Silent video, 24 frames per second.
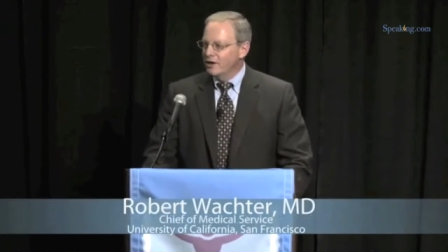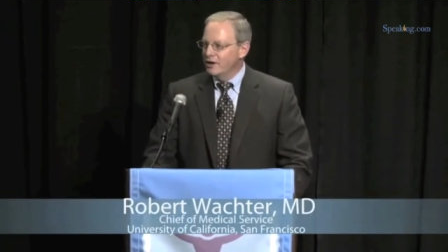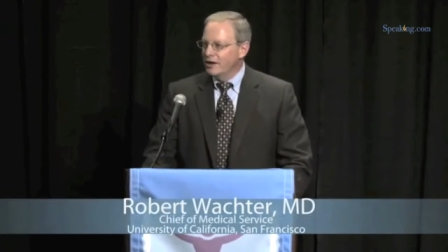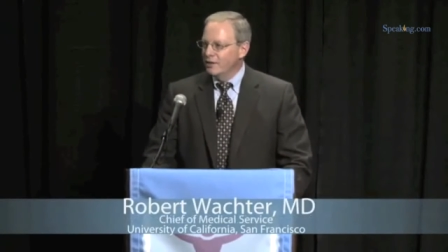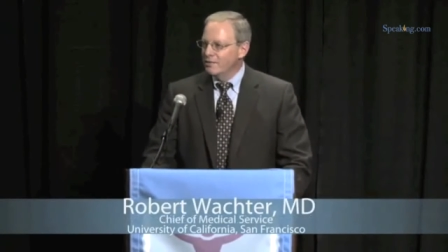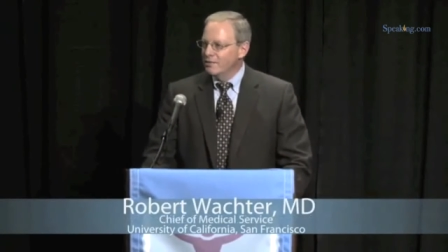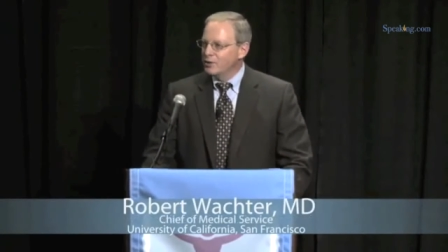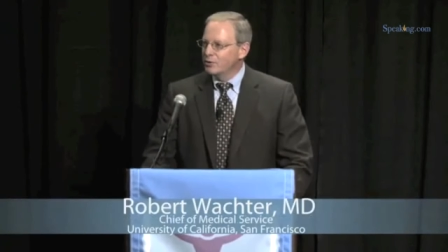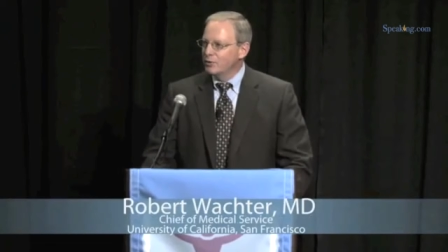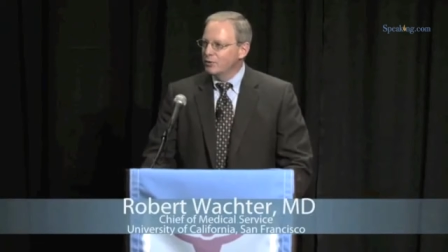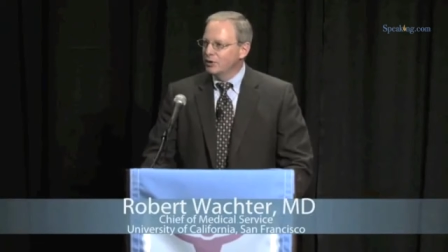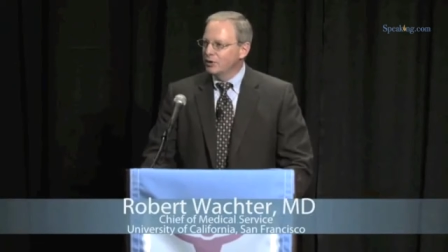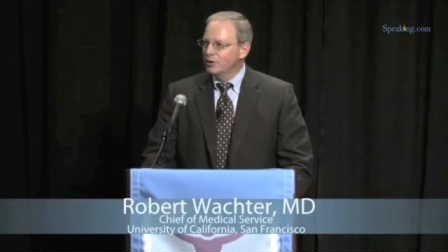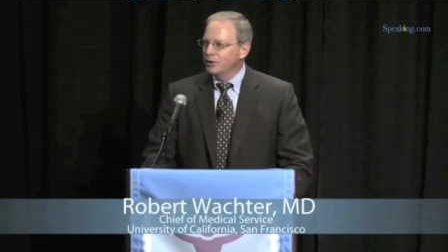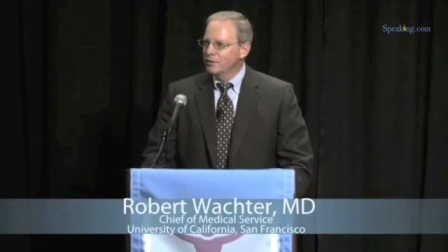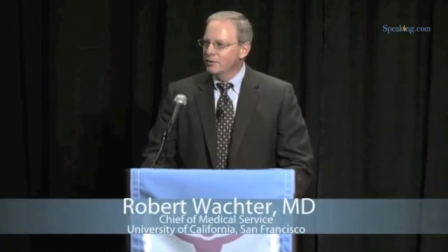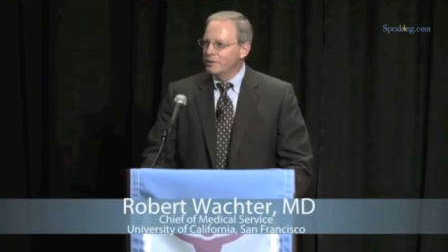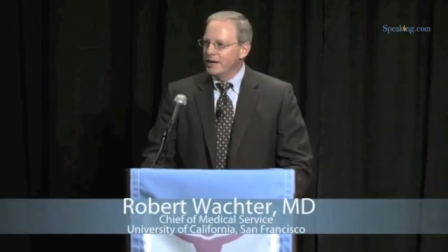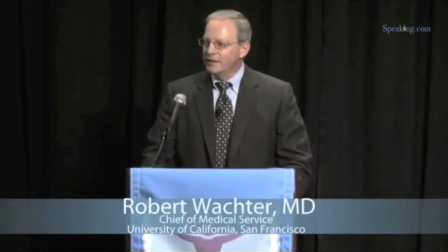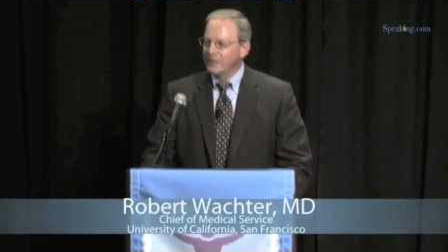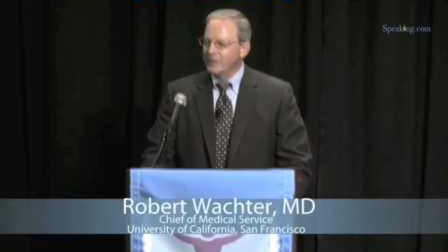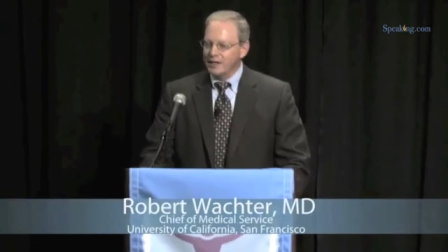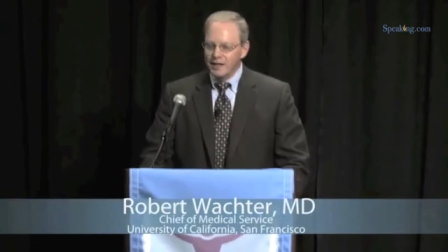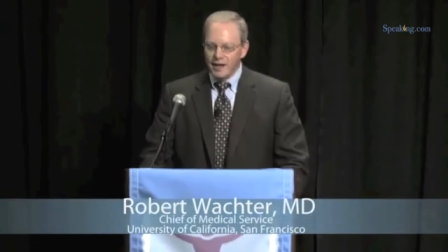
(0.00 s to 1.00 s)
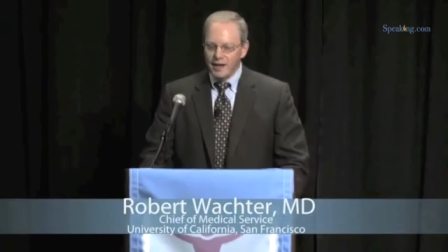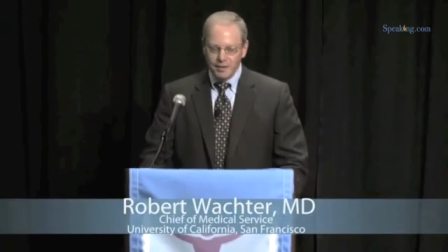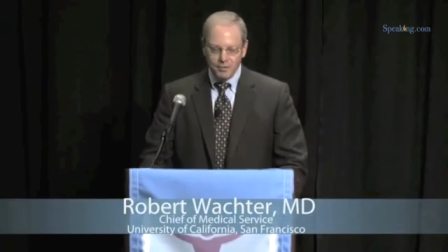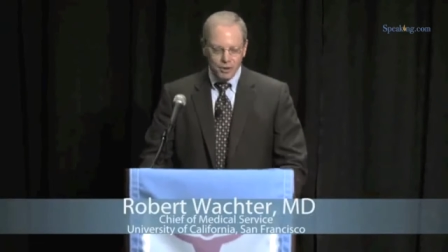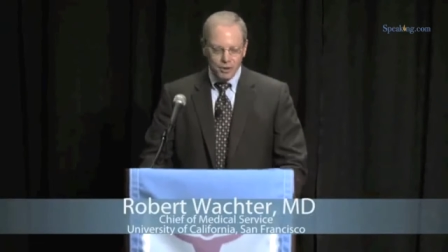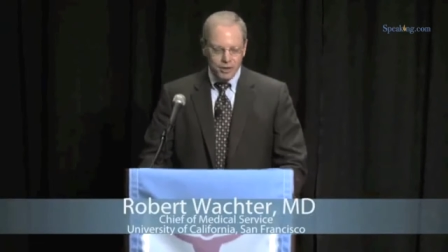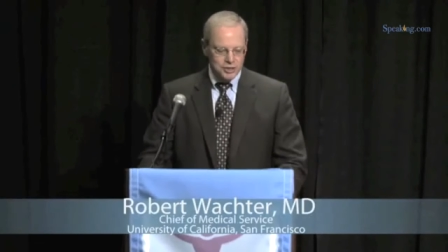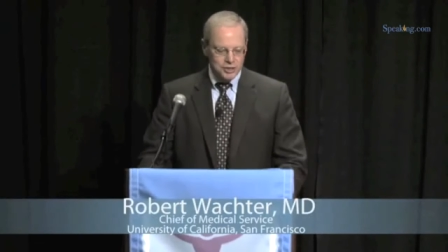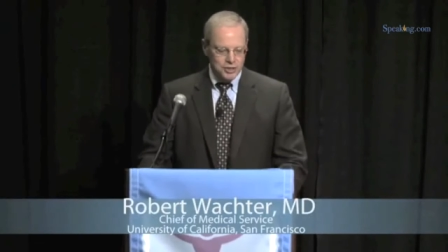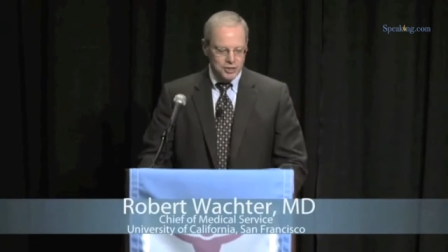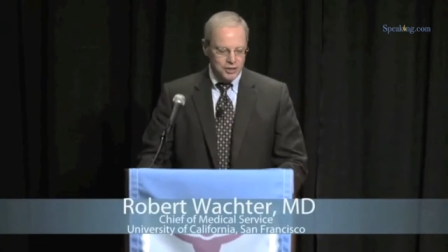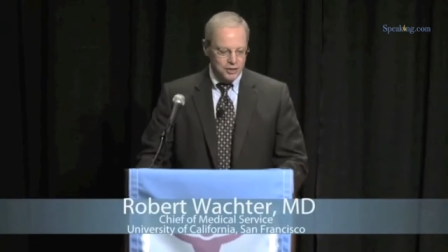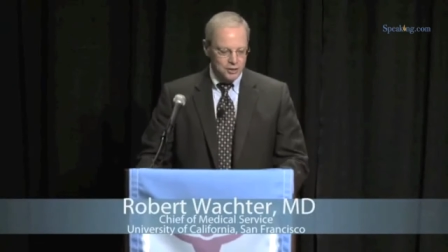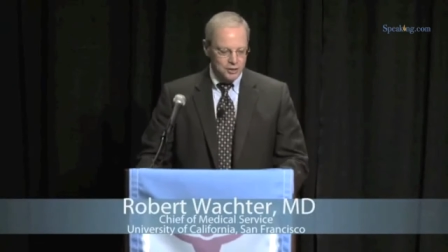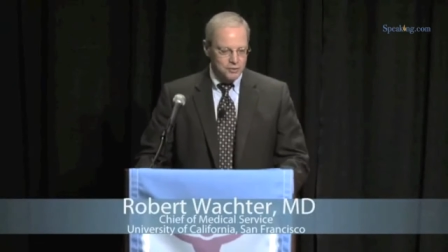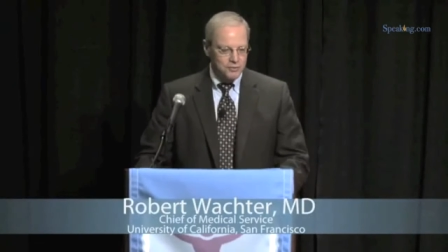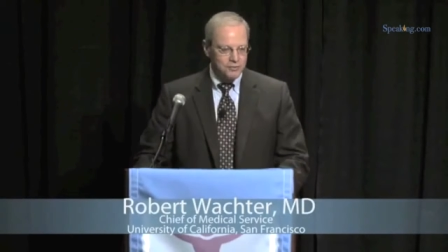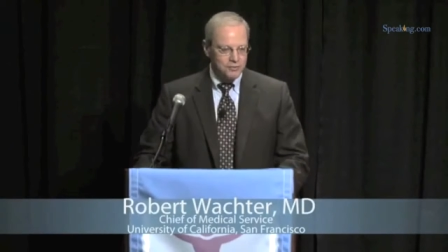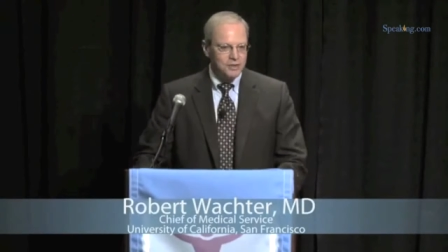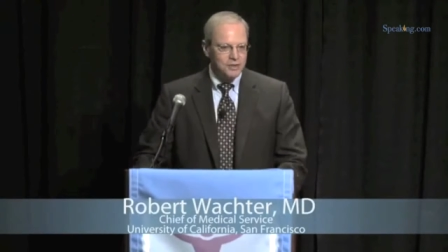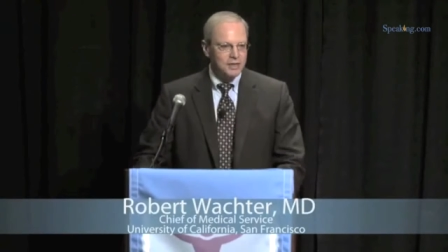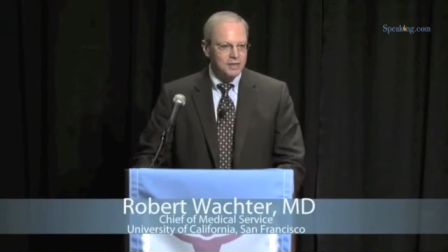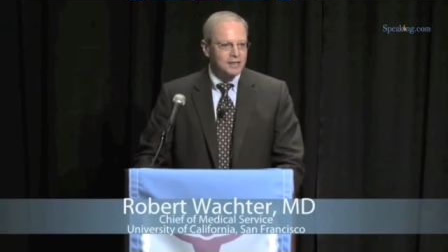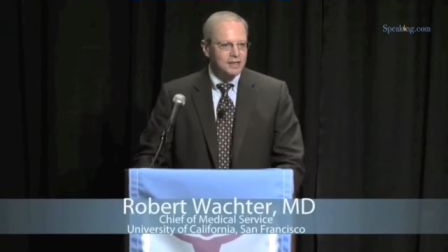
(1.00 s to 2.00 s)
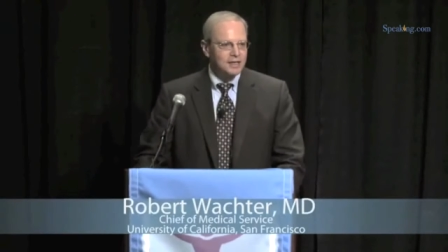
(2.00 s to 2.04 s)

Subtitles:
and I'm thrilled about the collaboration that you've